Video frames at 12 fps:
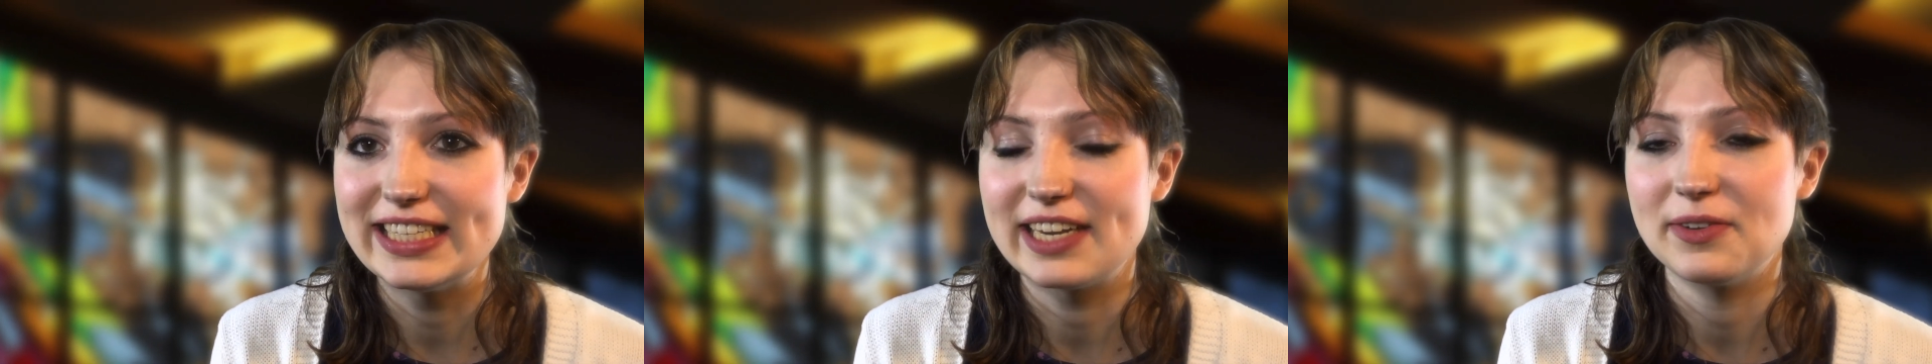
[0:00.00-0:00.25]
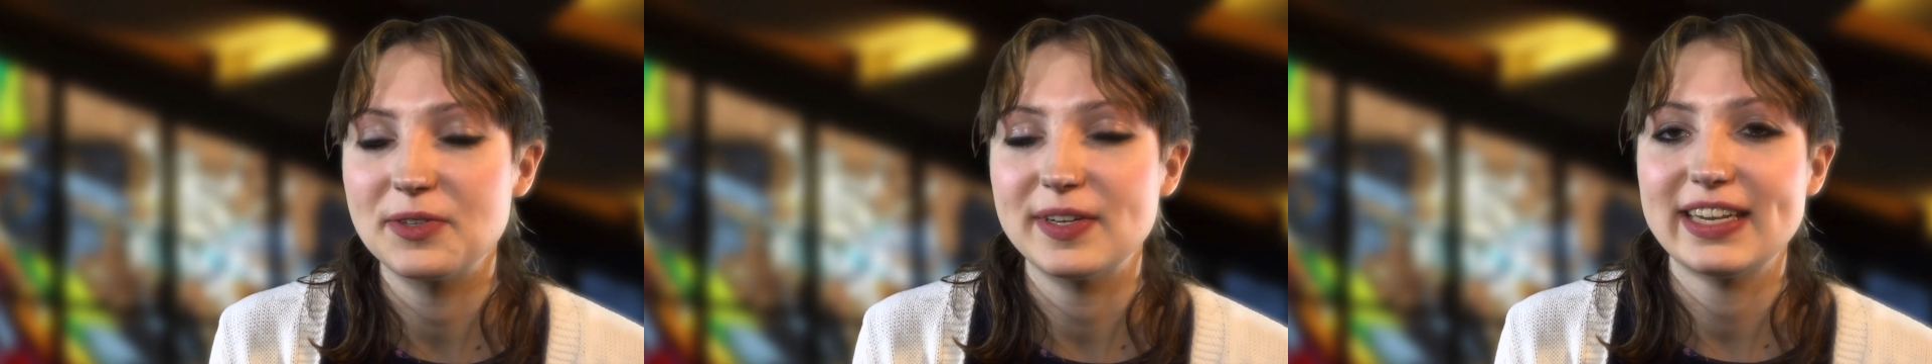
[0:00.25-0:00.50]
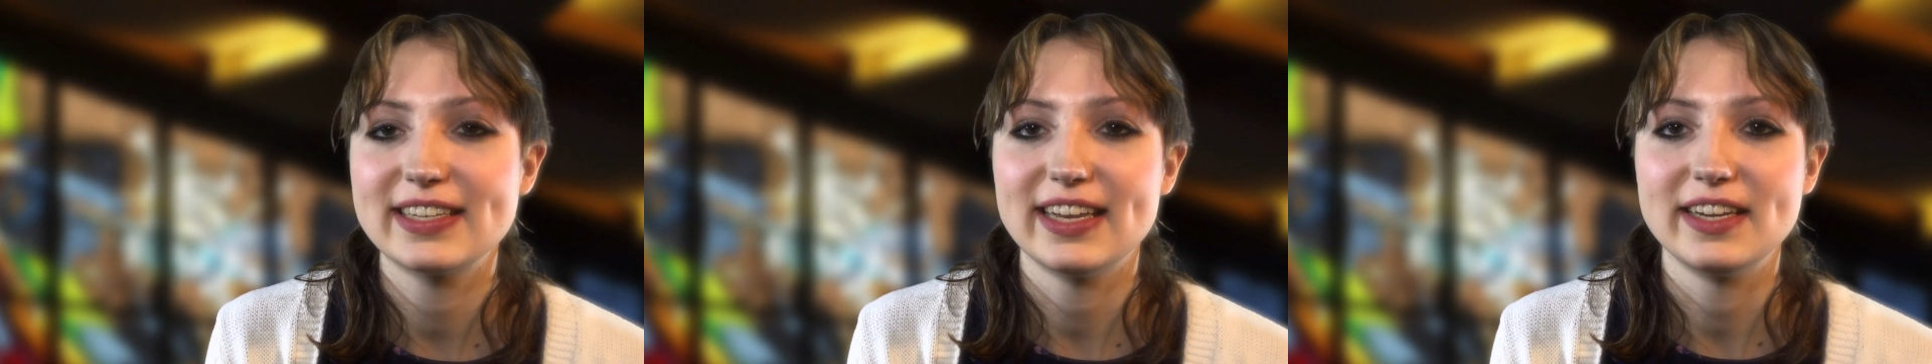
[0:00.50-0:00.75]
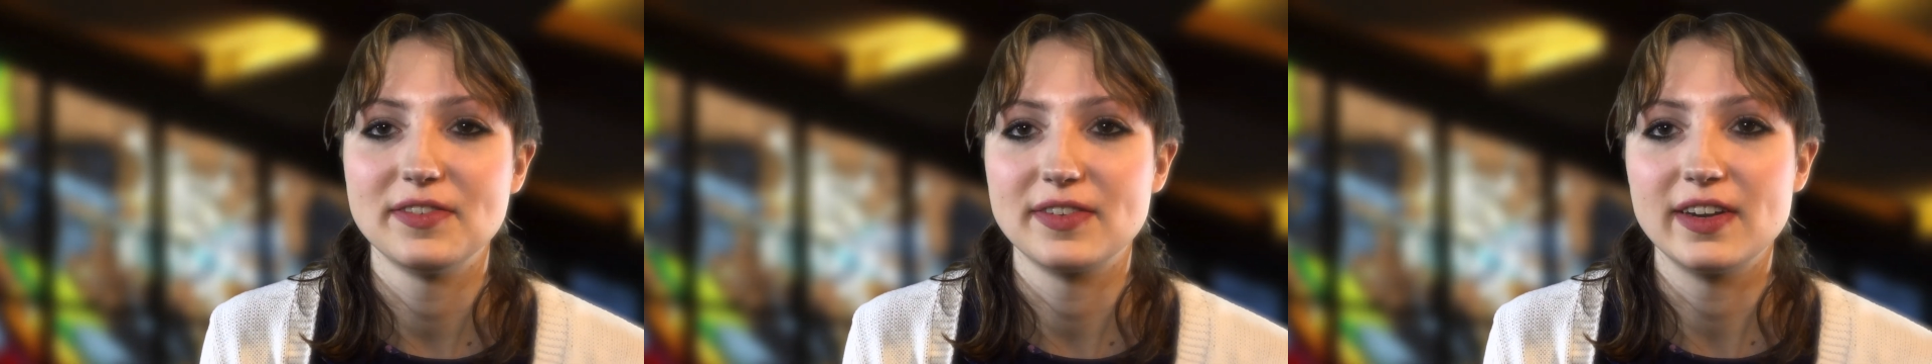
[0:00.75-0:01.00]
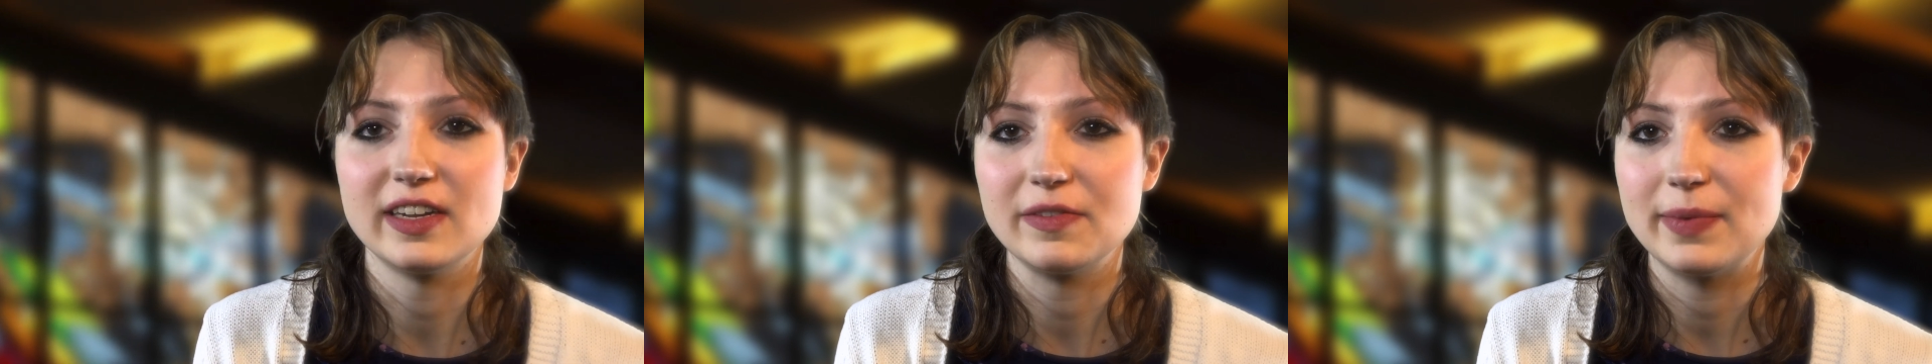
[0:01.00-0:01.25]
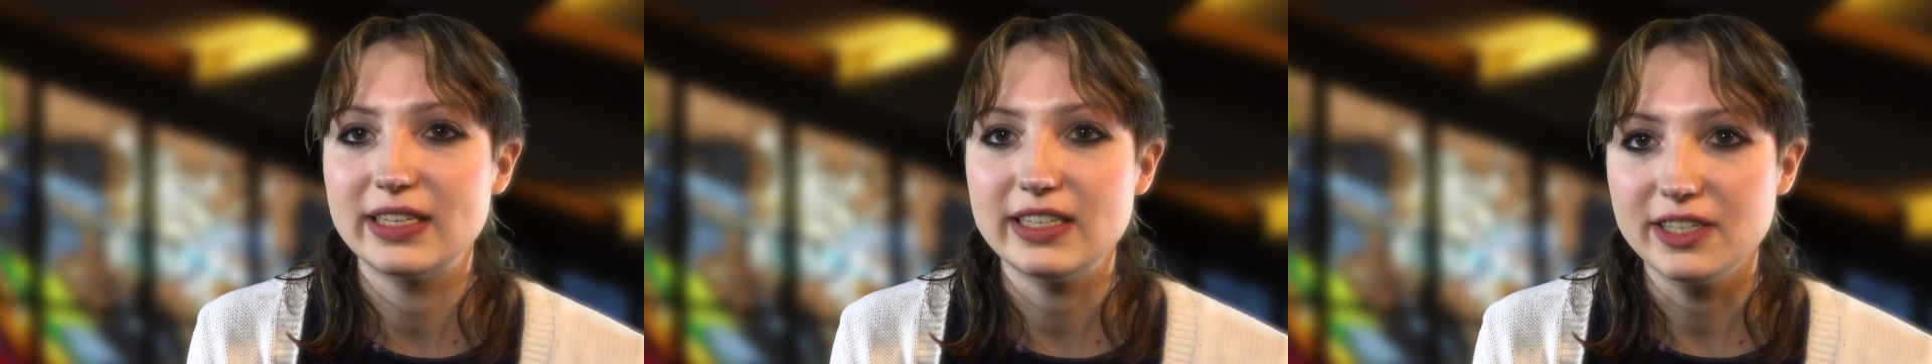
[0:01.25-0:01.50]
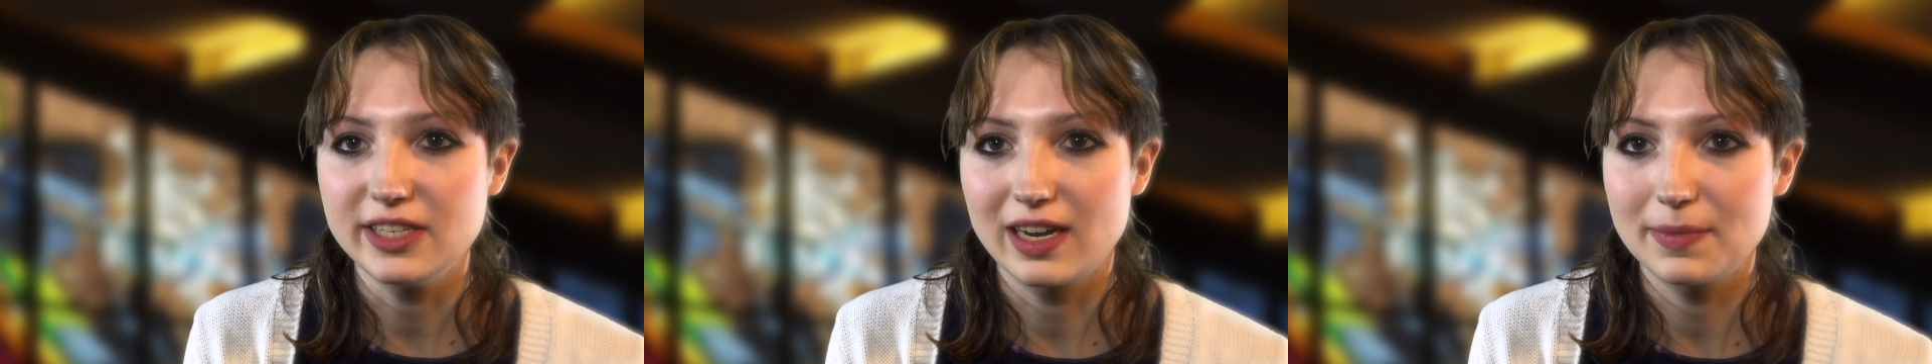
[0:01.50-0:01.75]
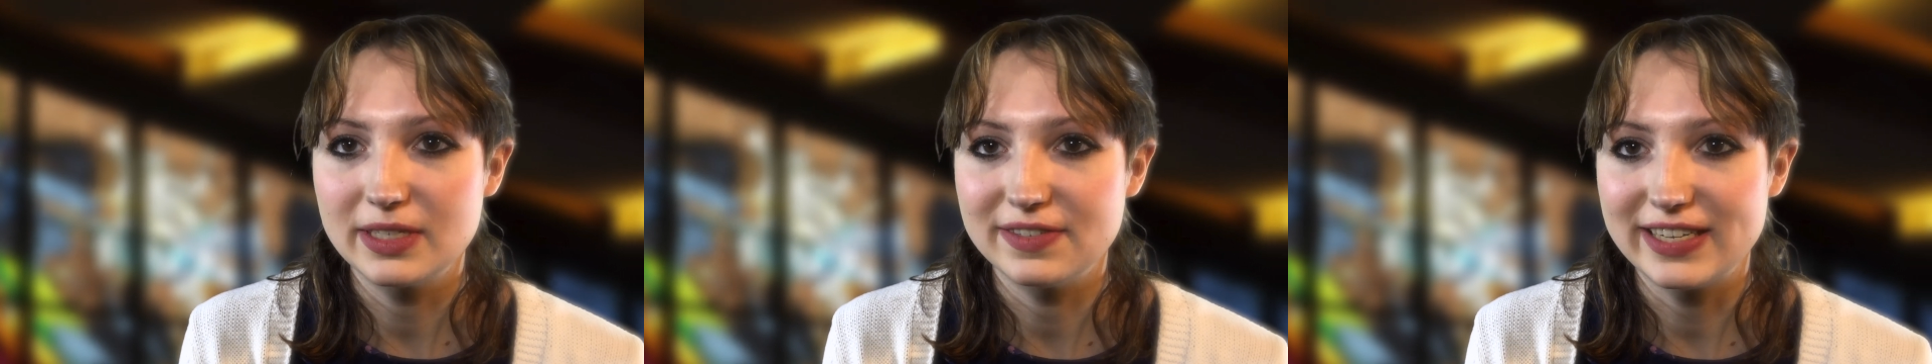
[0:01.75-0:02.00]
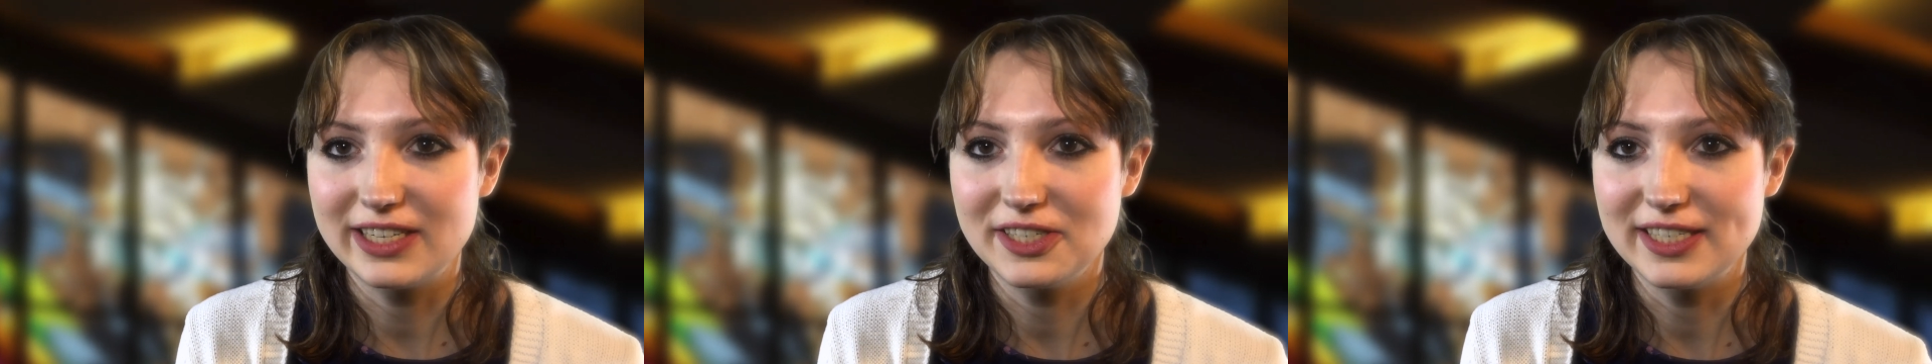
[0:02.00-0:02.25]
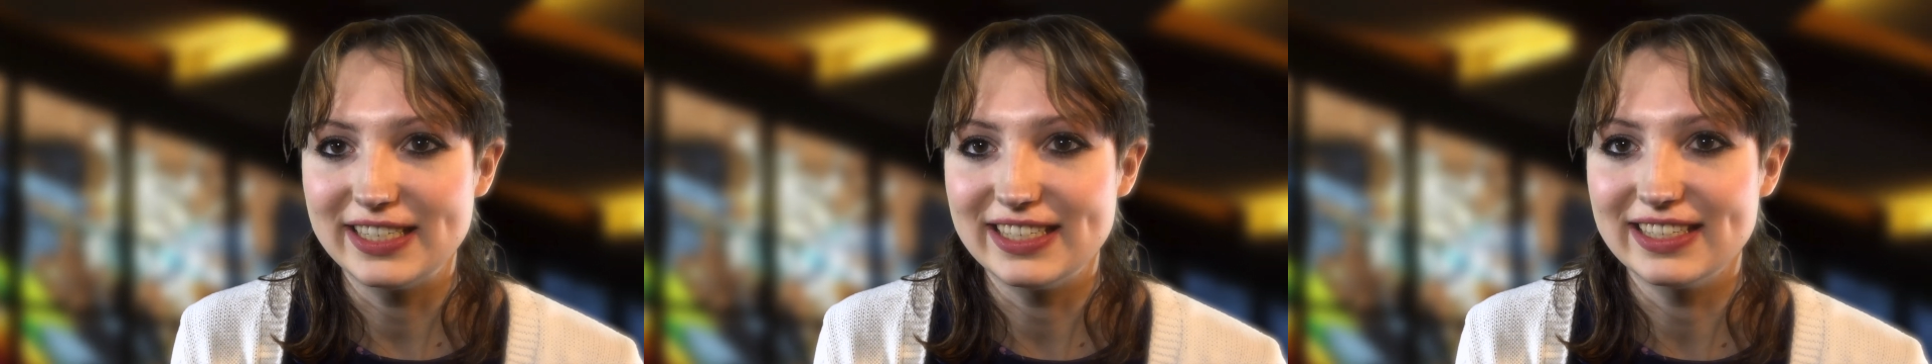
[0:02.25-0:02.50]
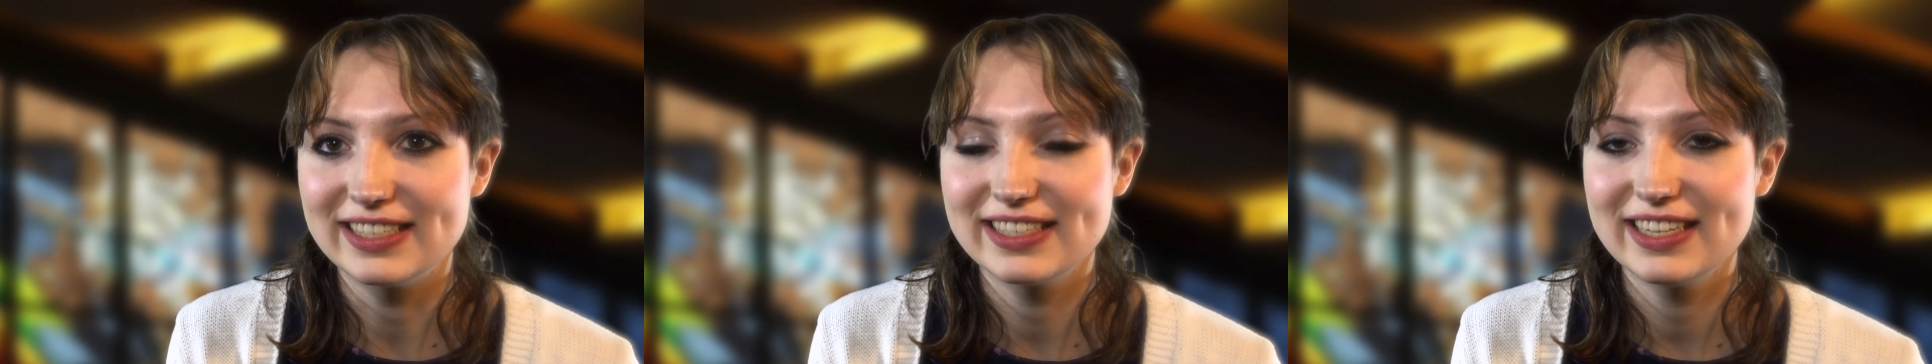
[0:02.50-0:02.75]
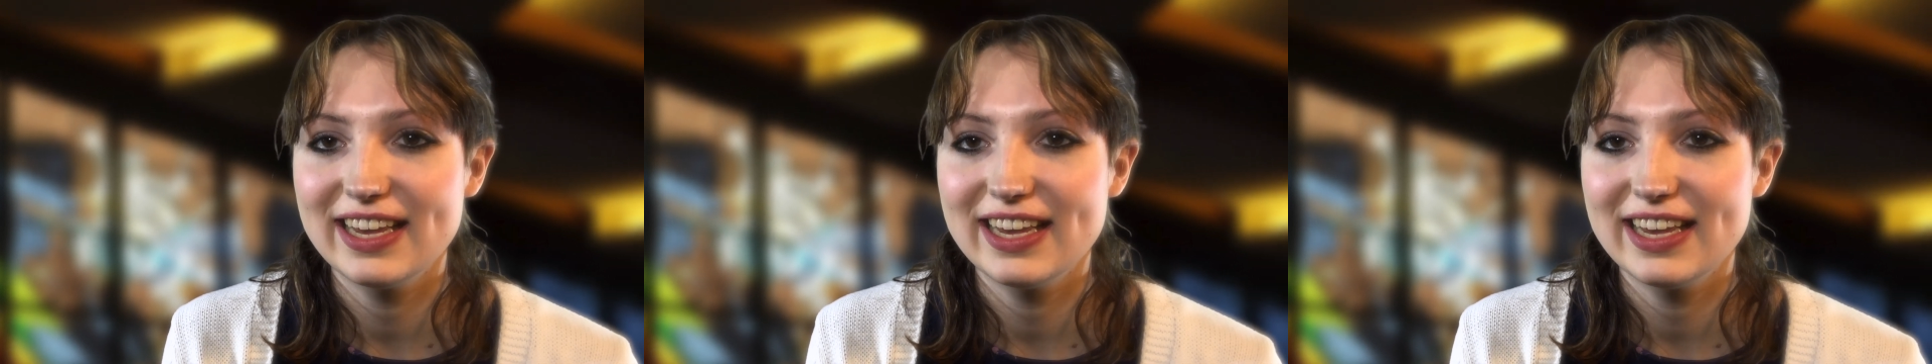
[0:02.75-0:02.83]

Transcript: and I was really excited for all of my teaching observations